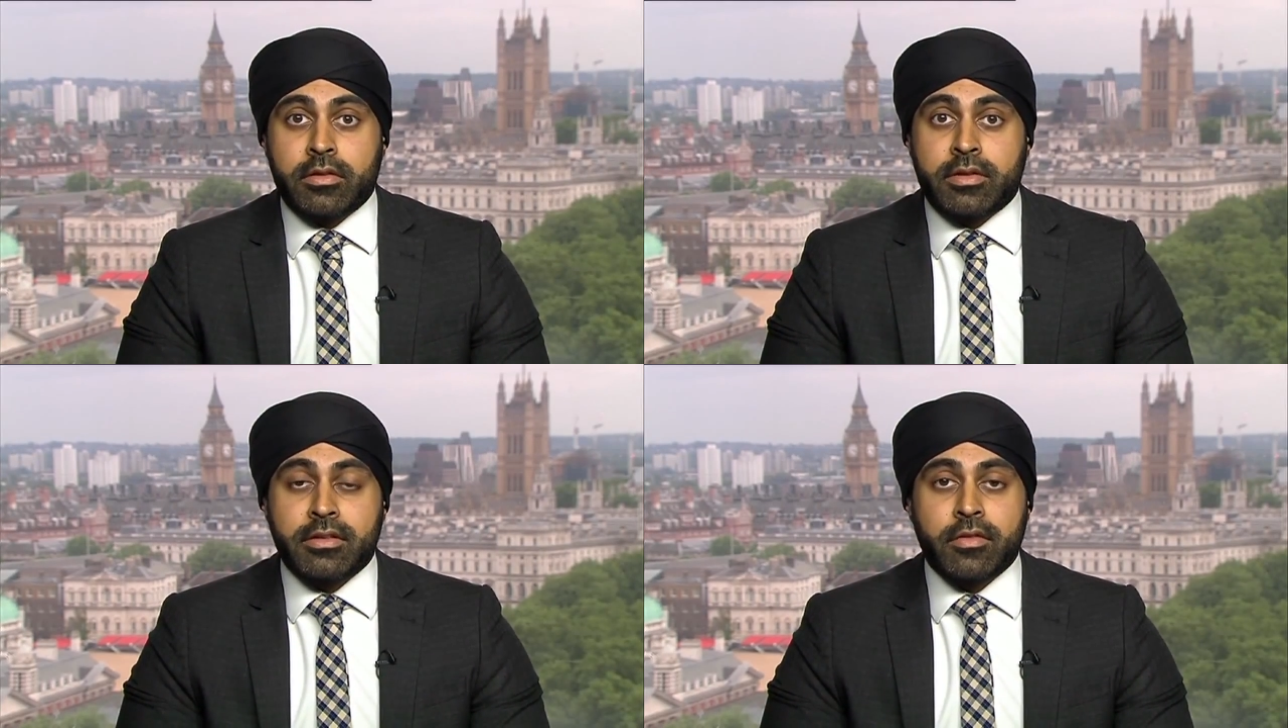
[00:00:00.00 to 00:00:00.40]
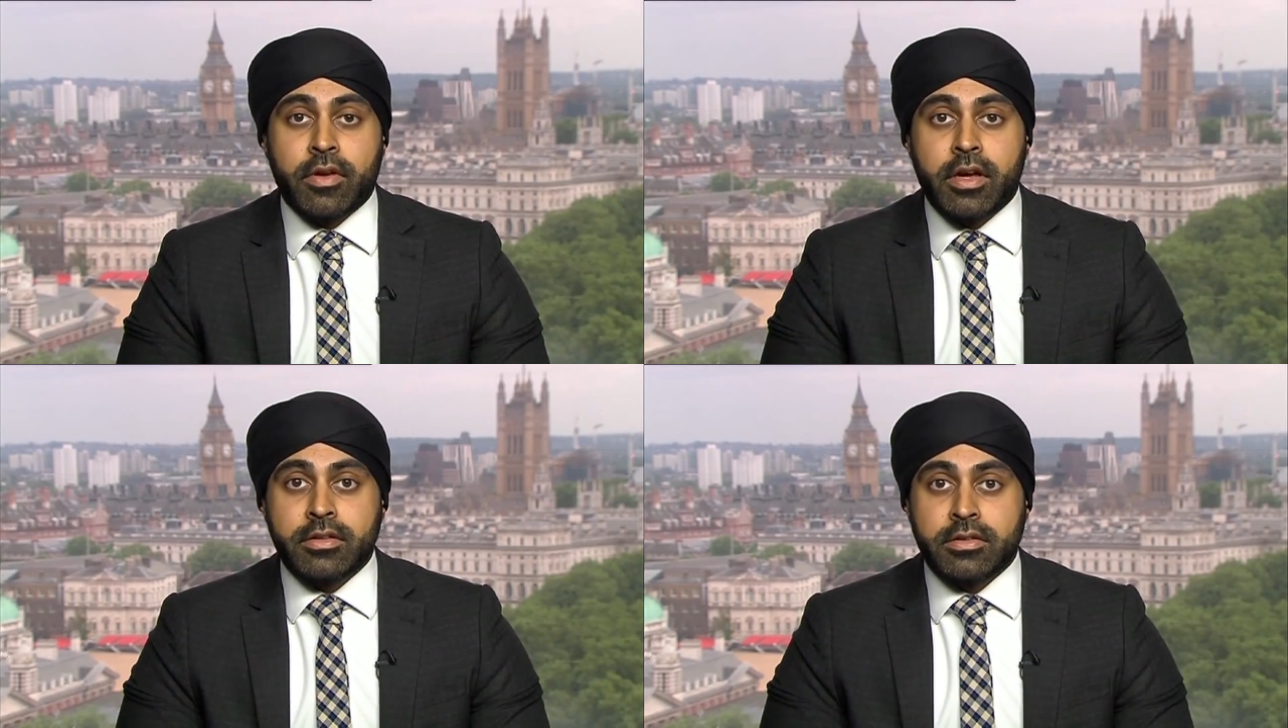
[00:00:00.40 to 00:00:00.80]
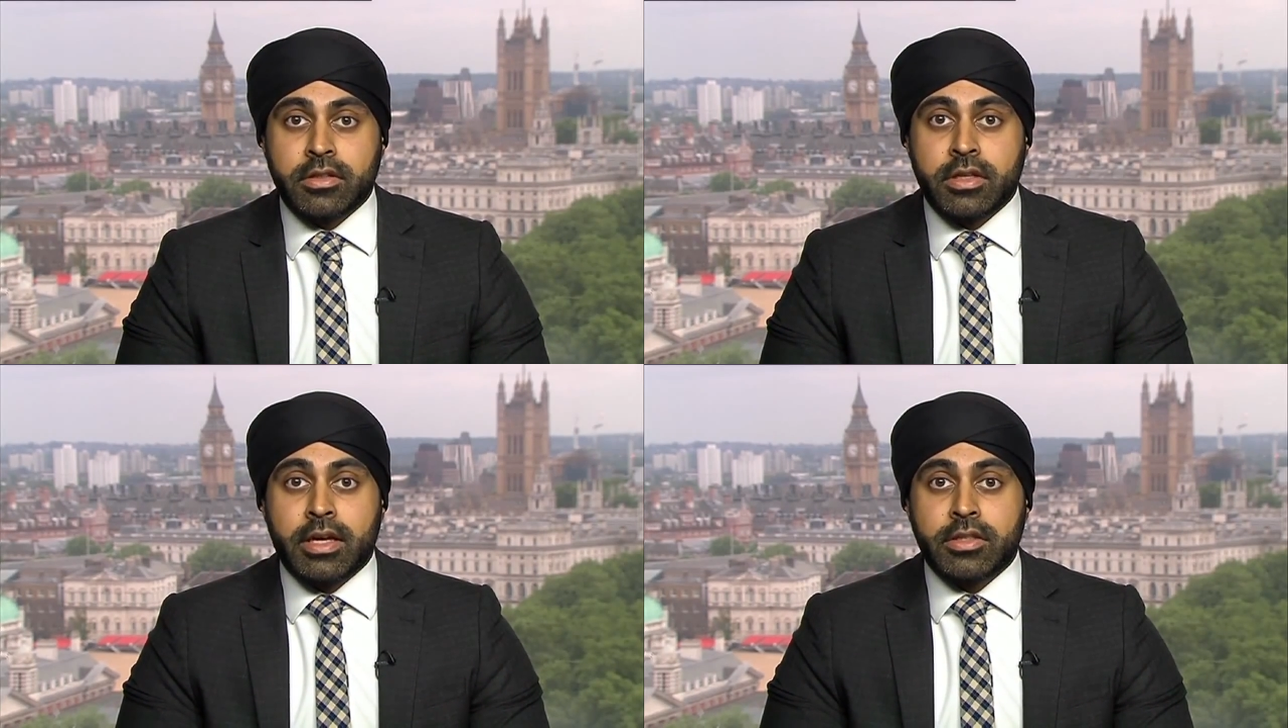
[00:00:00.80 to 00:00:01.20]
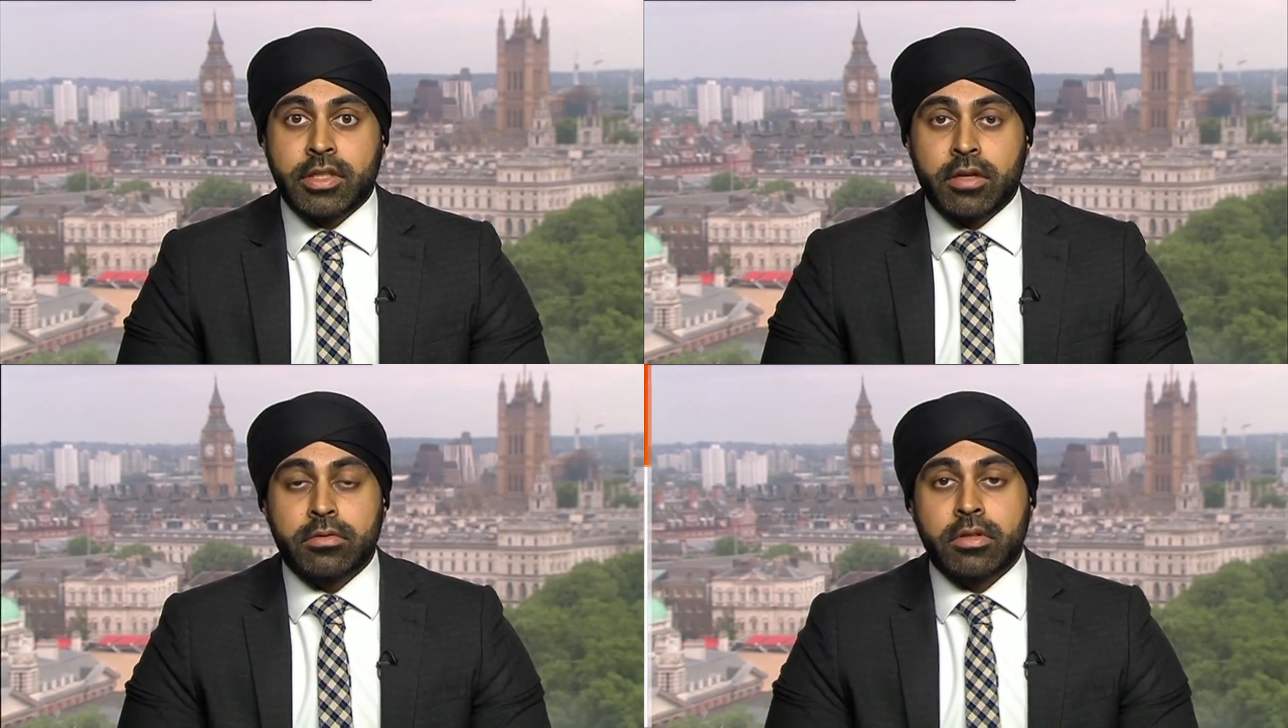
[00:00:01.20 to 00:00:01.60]
sense of urgency to get
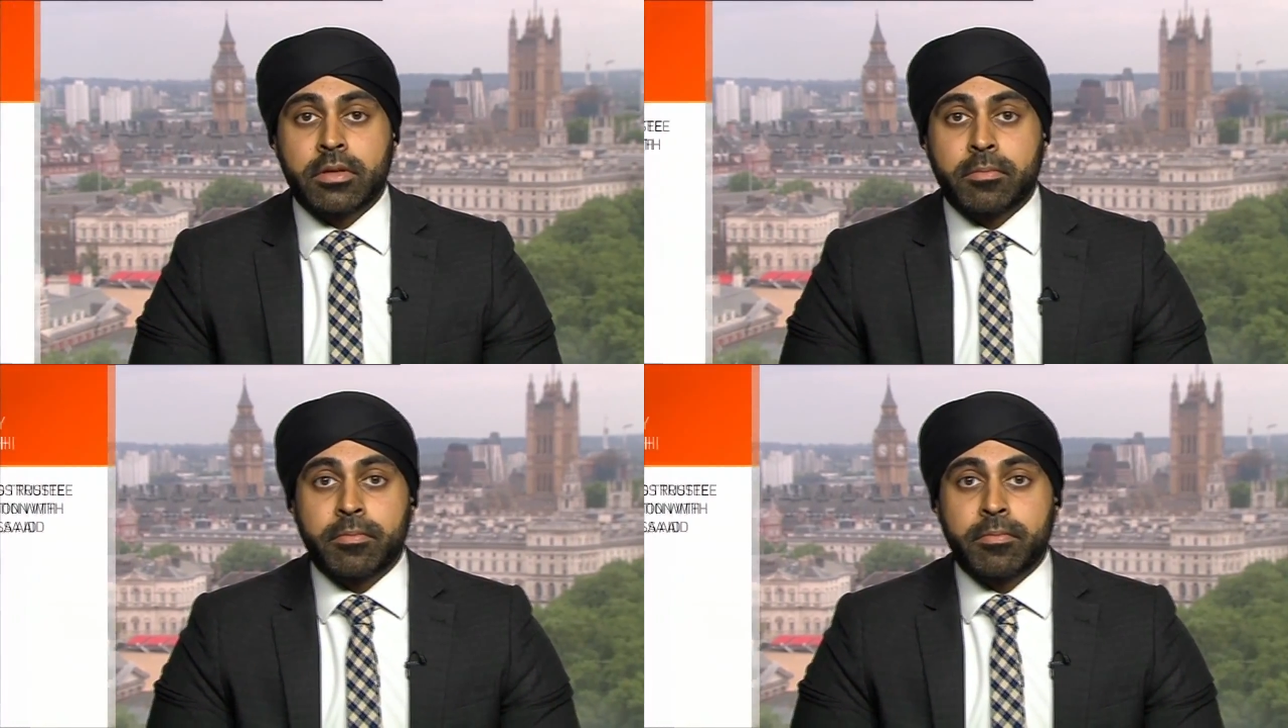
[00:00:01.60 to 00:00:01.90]
shelter